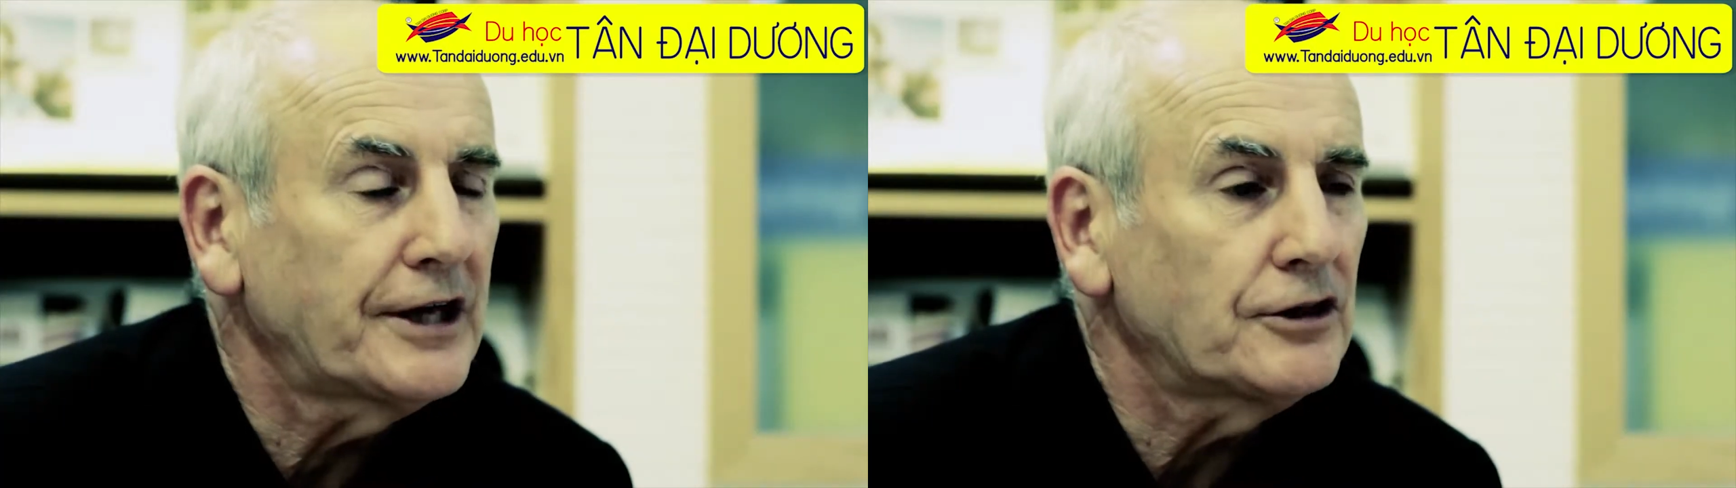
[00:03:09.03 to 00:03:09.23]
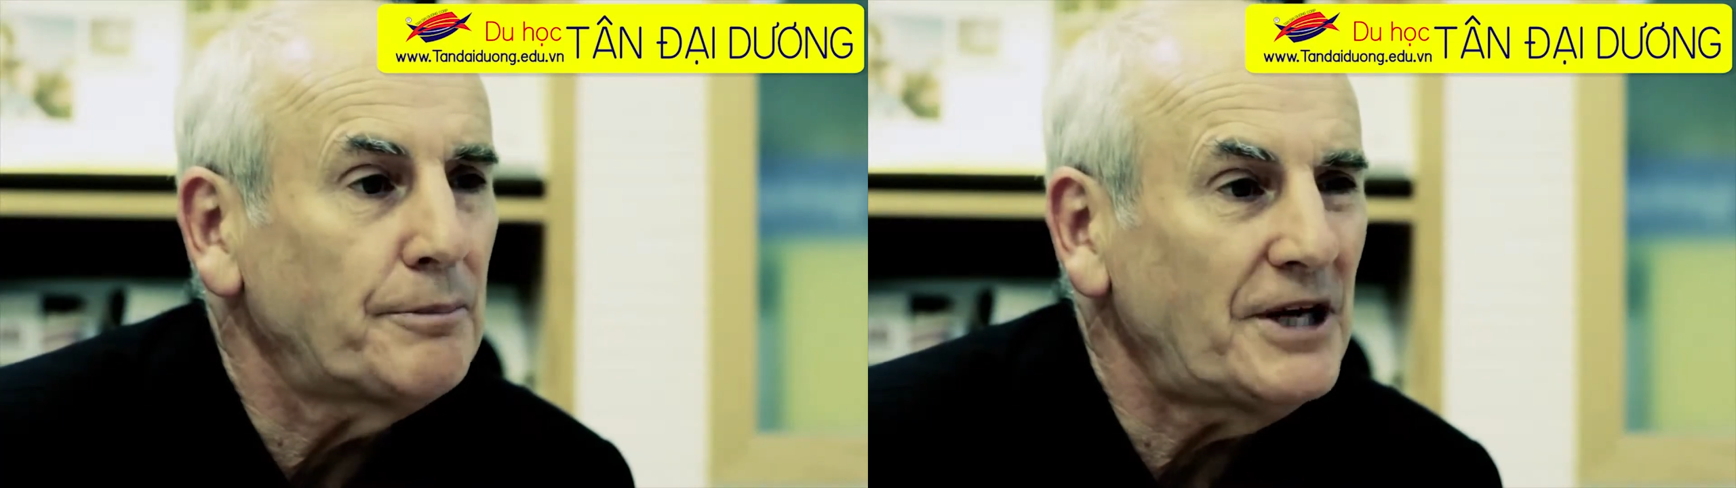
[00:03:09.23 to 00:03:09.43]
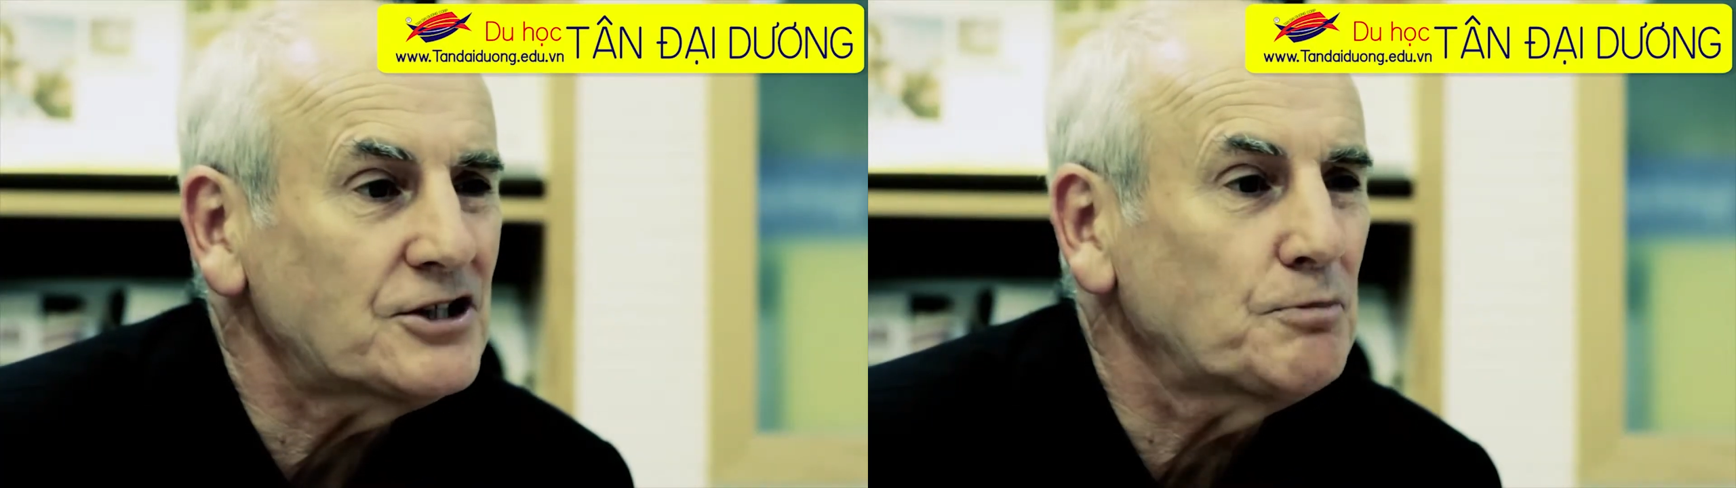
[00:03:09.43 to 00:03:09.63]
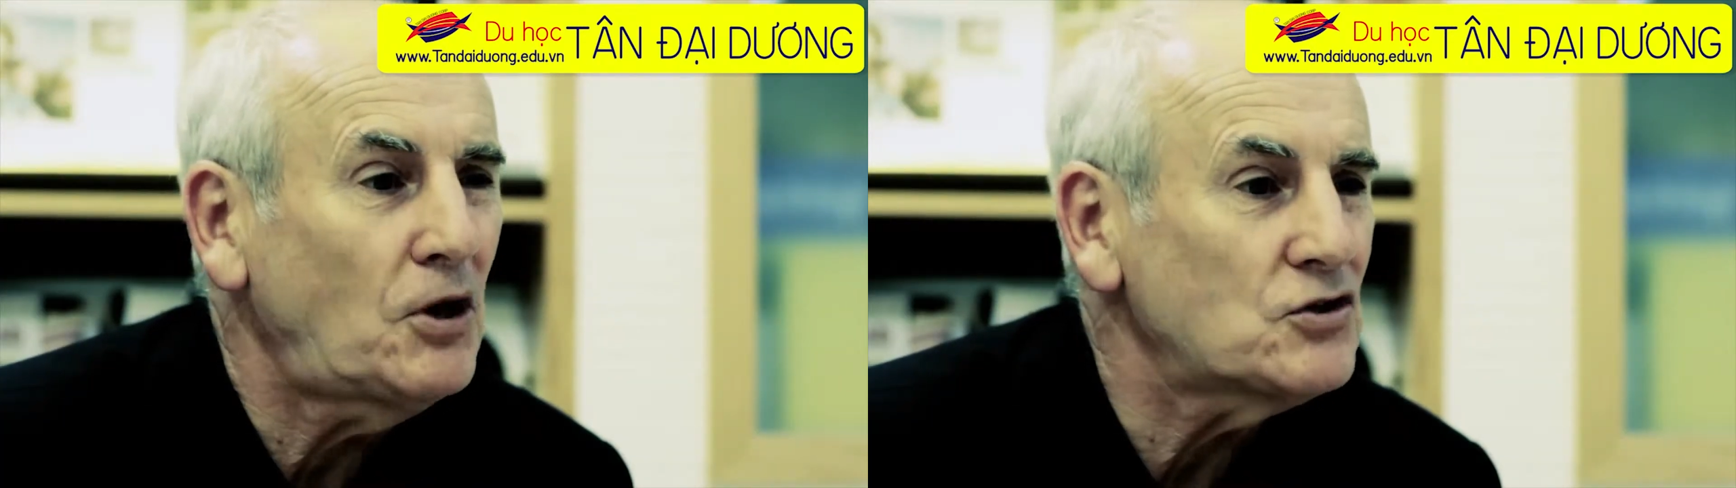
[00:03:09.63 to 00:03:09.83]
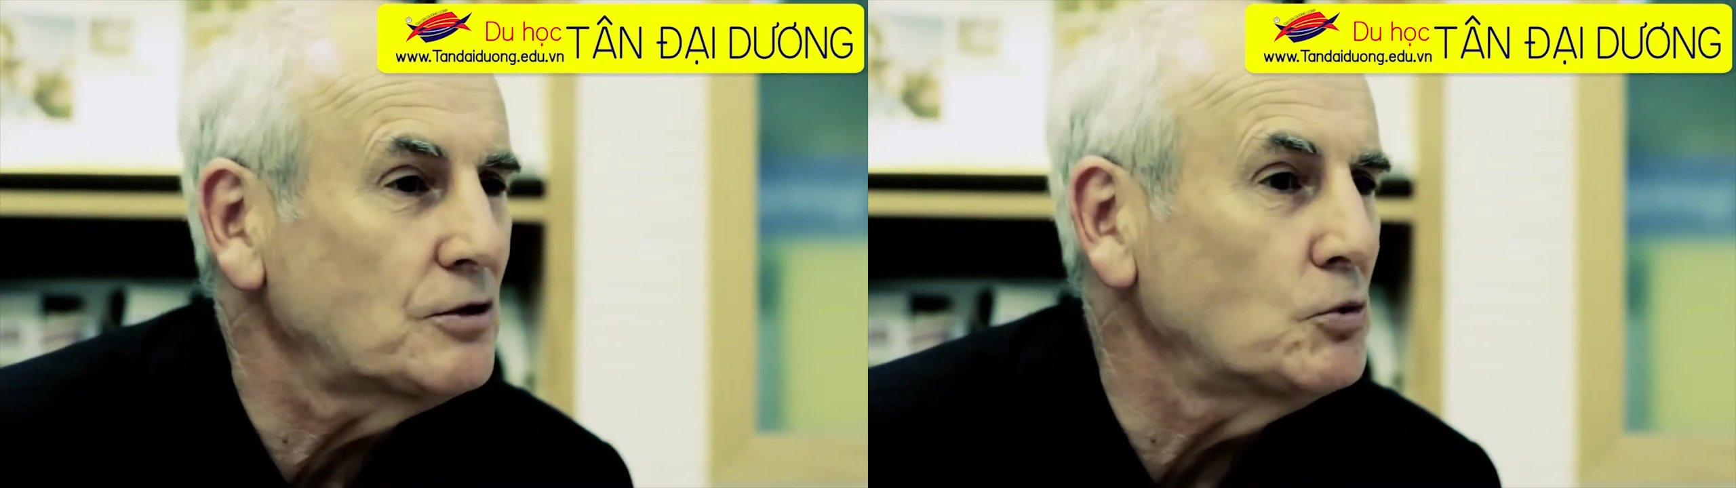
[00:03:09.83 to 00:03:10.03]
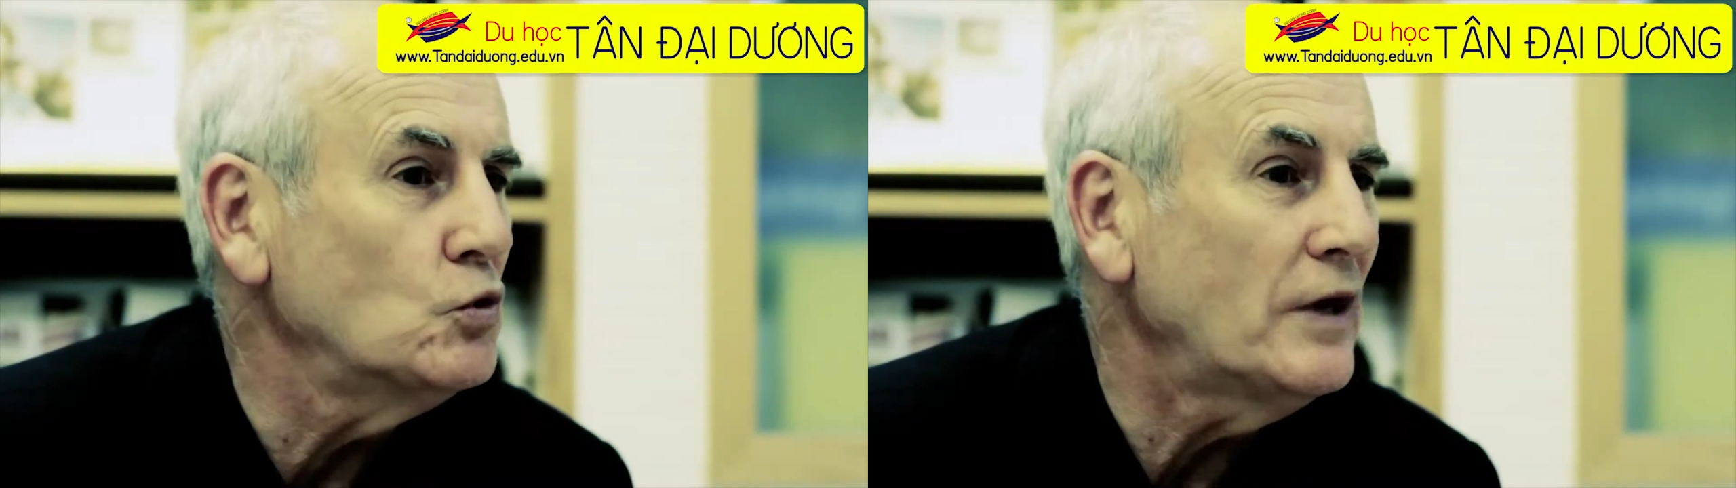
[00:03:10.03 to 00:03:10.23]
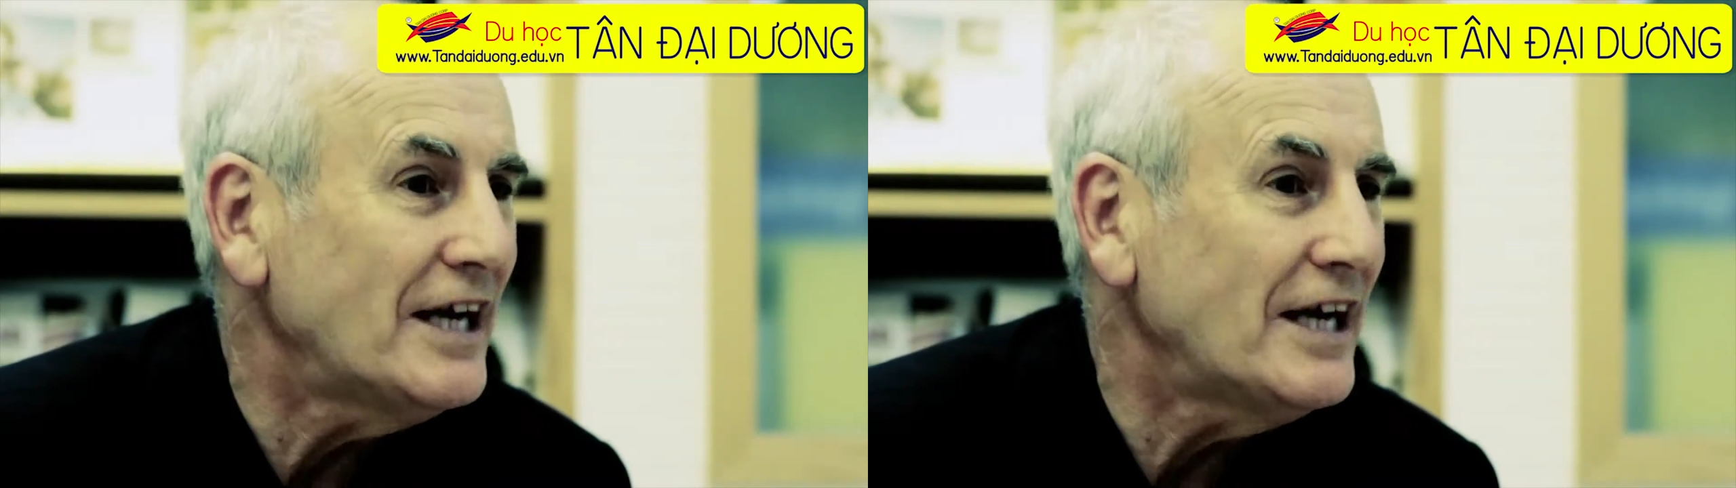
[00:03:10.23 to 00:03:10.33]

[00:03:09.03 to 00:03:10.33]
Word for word: get the best possible